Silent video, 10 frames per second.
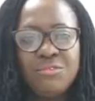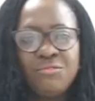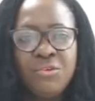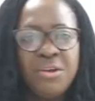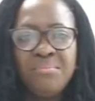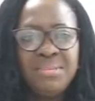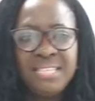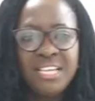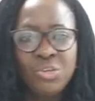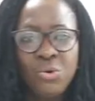For a
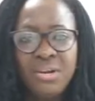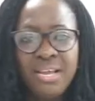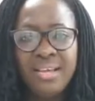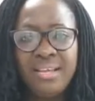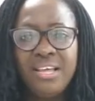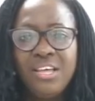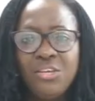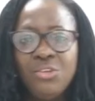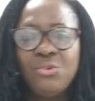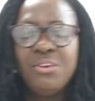business owner,
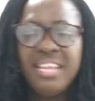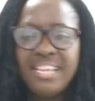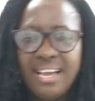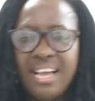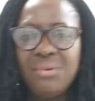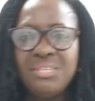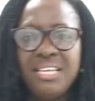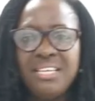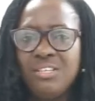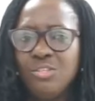you need
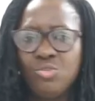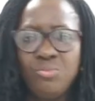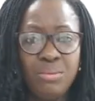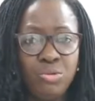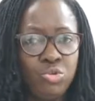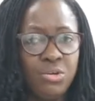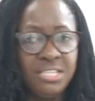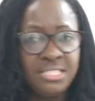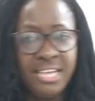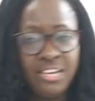accounting to be able to
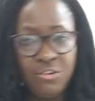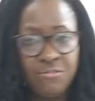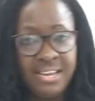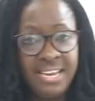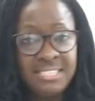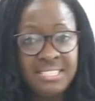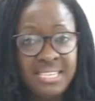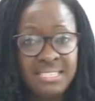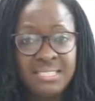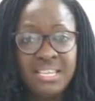understand your
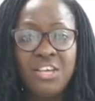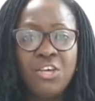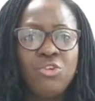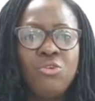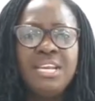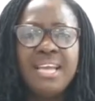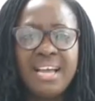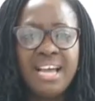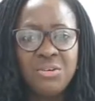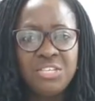finances. You need
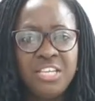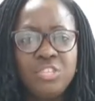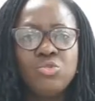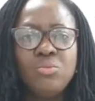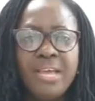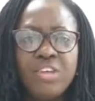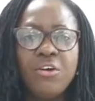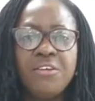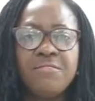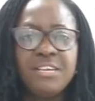accounting to make your
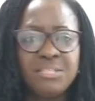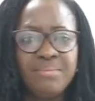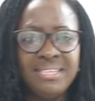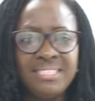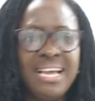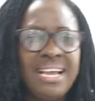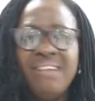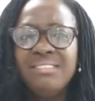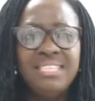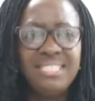investments.
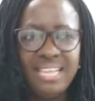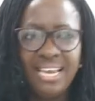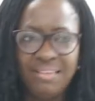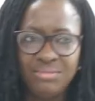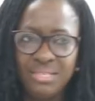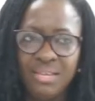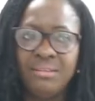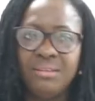Accounting is a life skill.